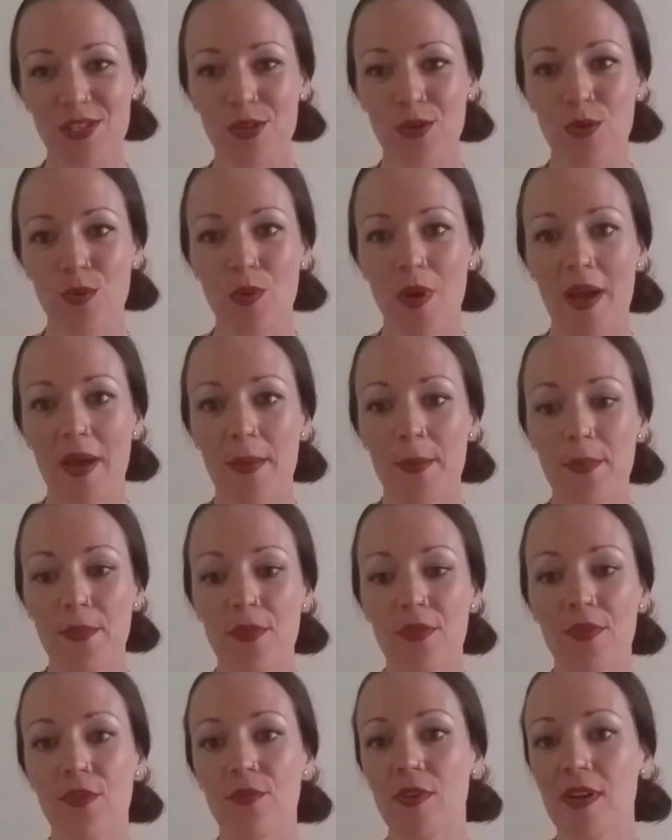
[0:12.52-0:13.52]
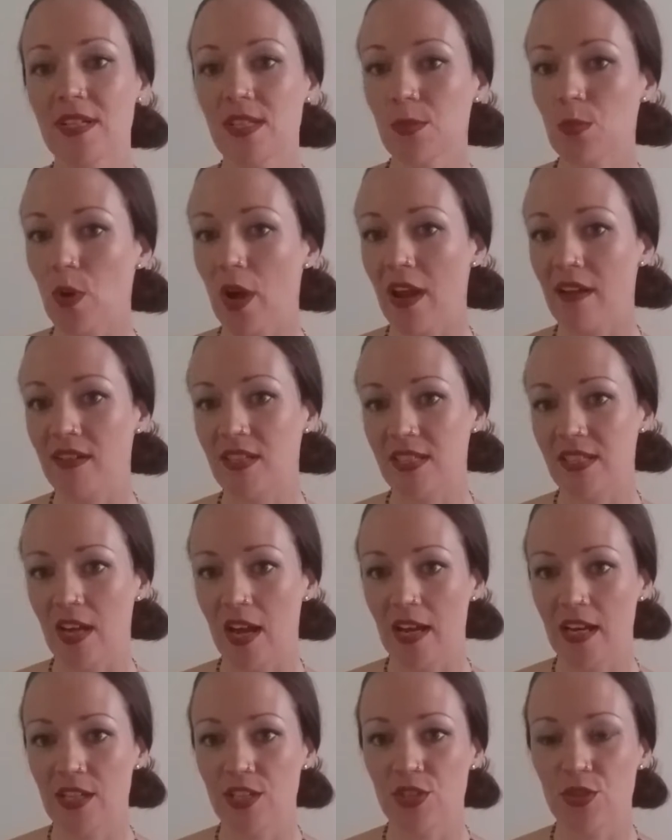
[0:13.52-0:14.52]
So the reason why I
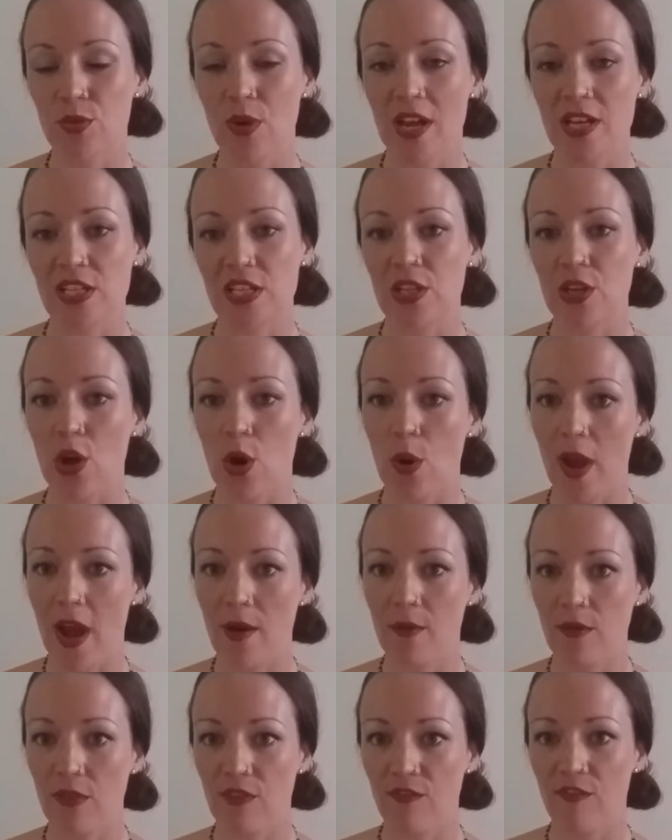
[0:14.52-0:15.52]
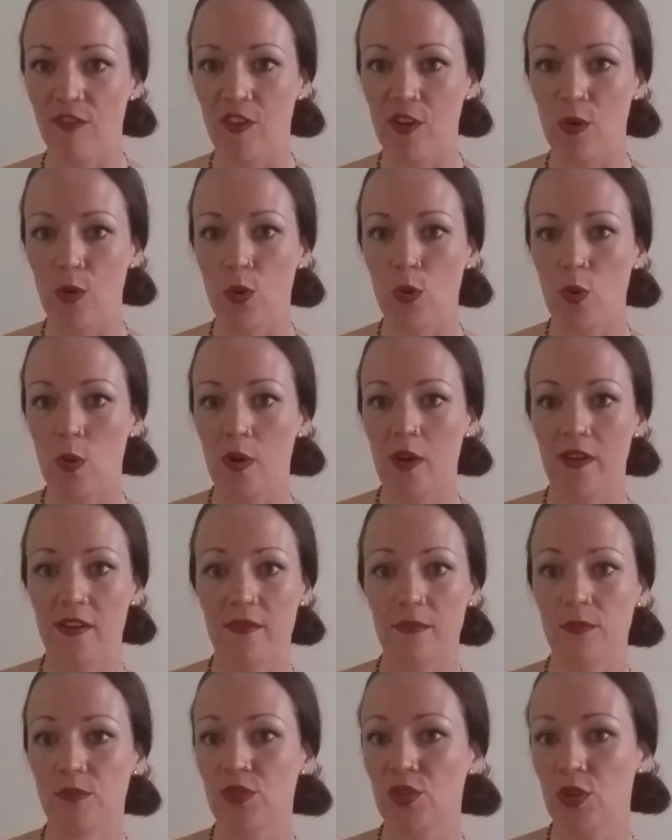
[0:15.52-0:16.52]
decided to actually go out with Phil
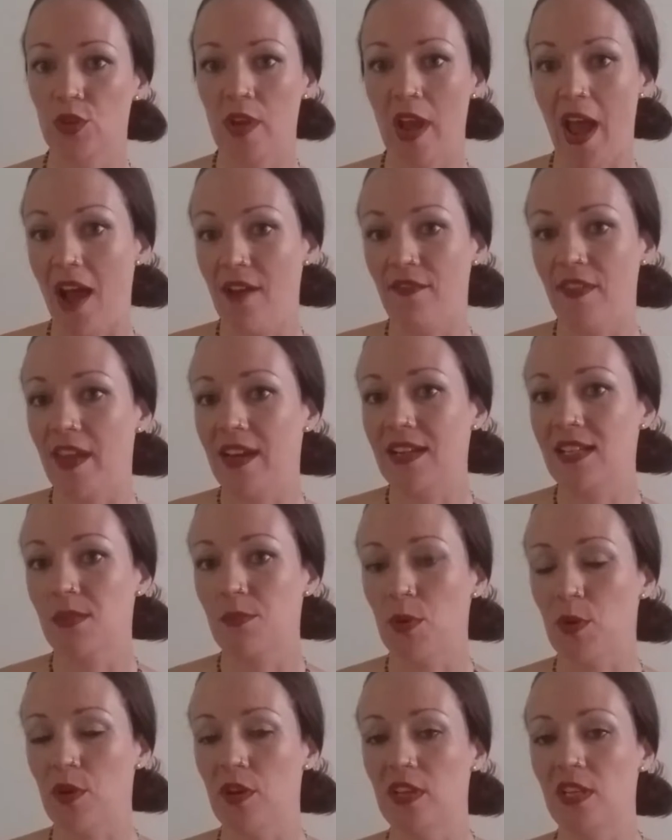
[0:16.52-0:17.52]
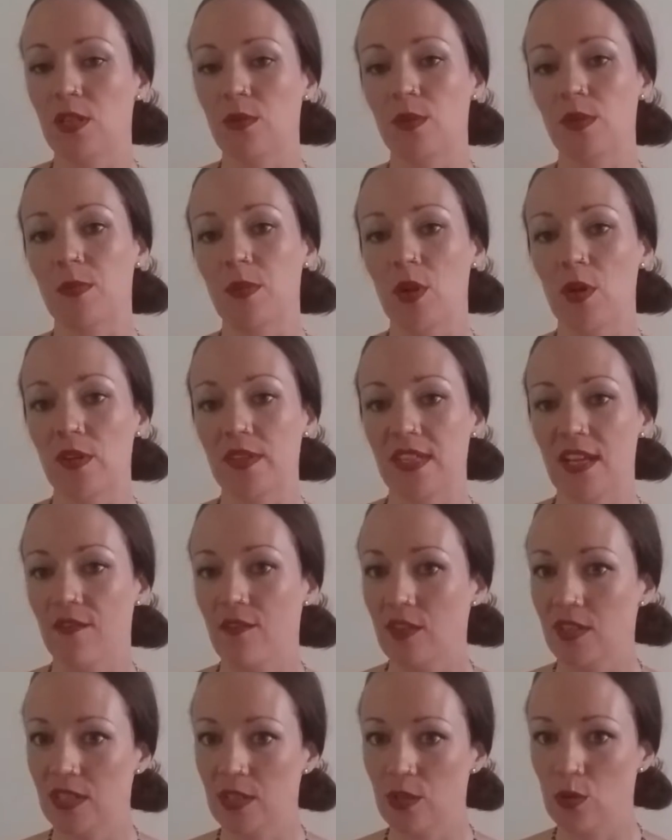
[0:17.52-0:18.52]
to have that experience was because
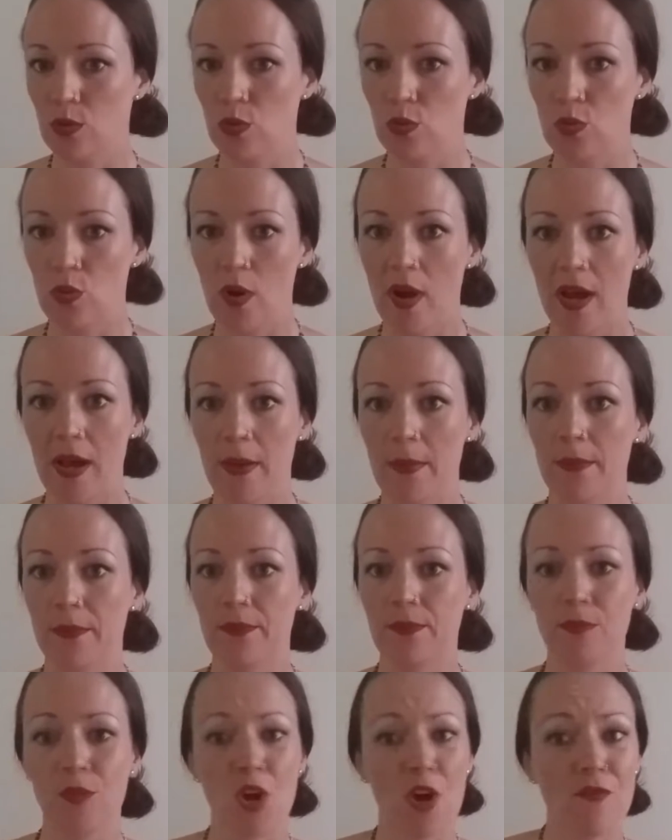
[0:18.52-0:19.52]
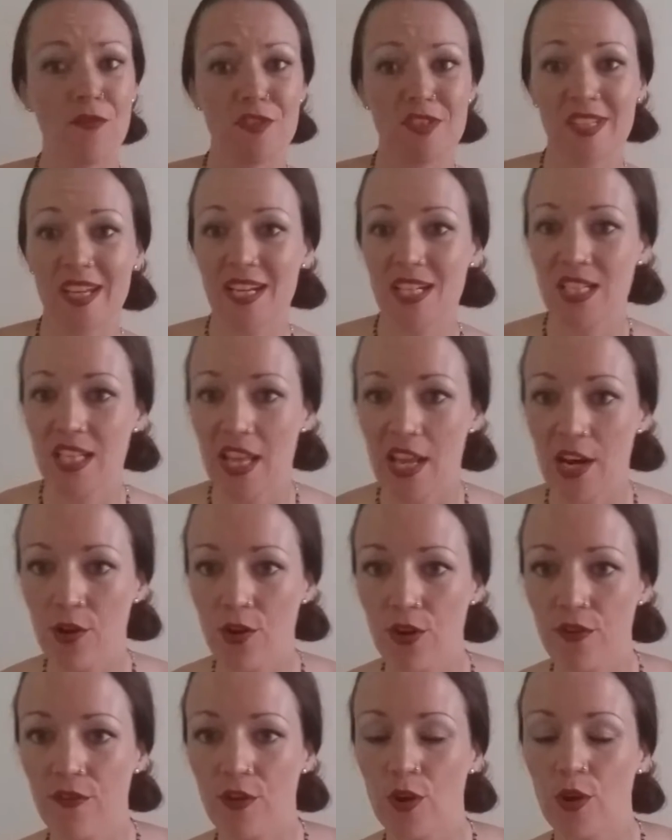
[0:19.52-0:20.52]
every single conversation that
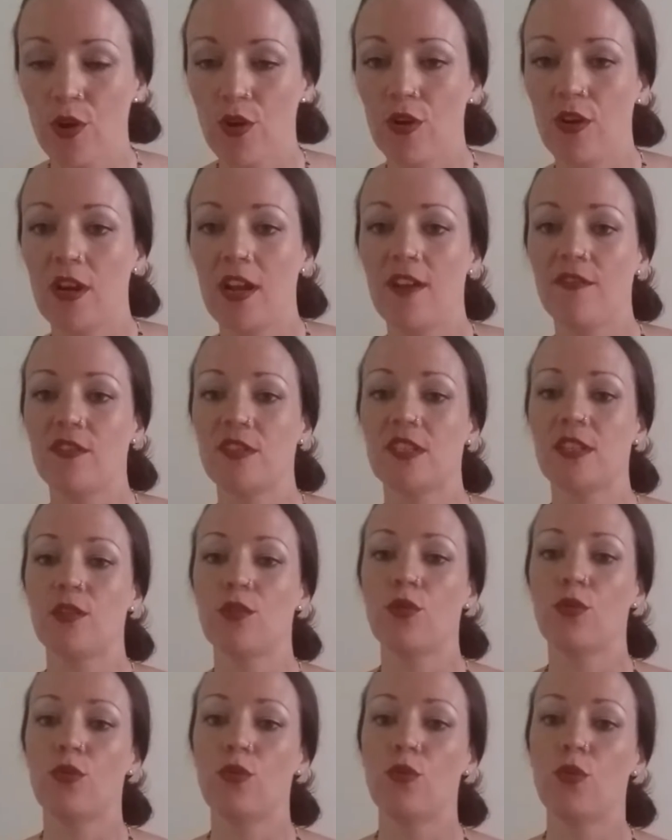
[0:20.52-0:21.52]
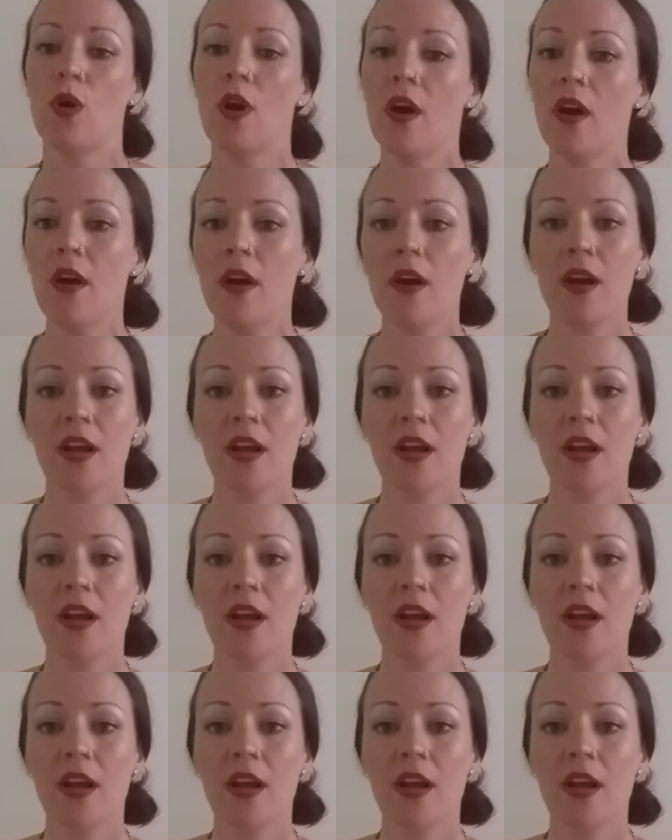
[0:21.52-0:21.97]
I overheard, every single